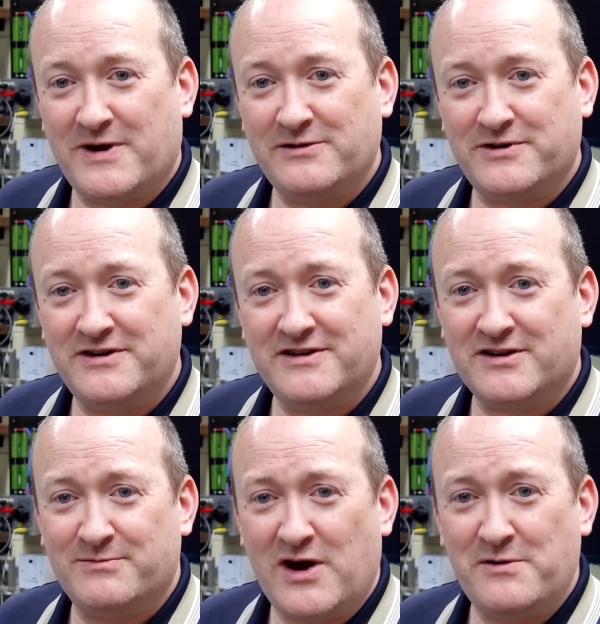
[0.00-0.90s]
by looking at the
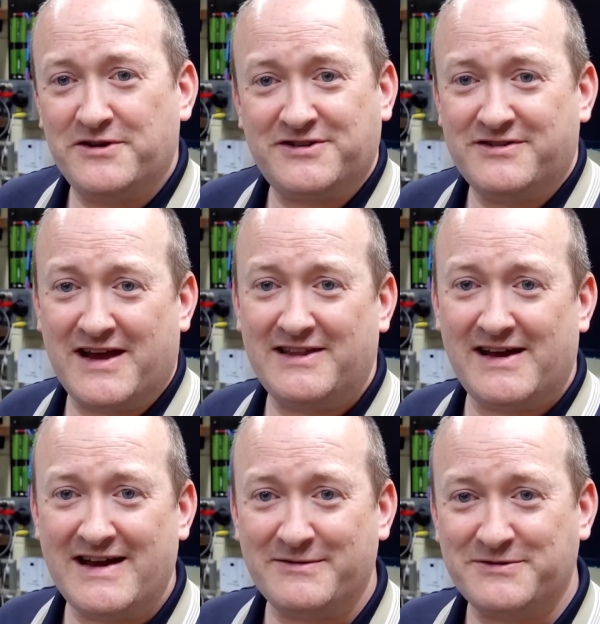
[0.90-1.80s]
components and their
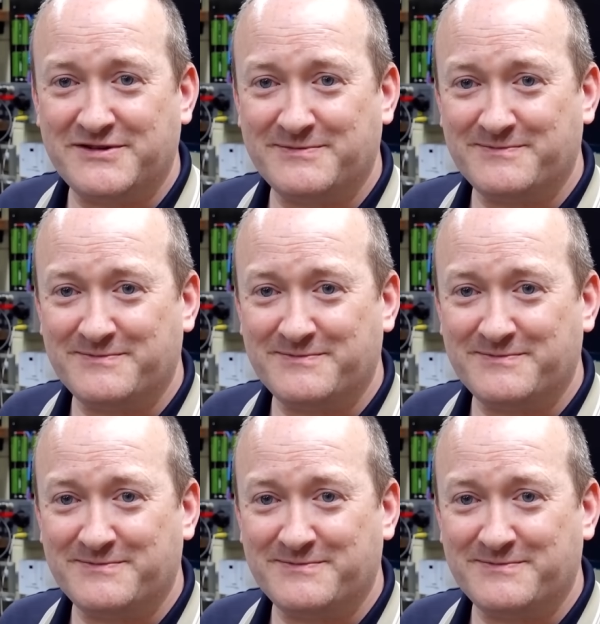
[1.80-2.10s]
layout.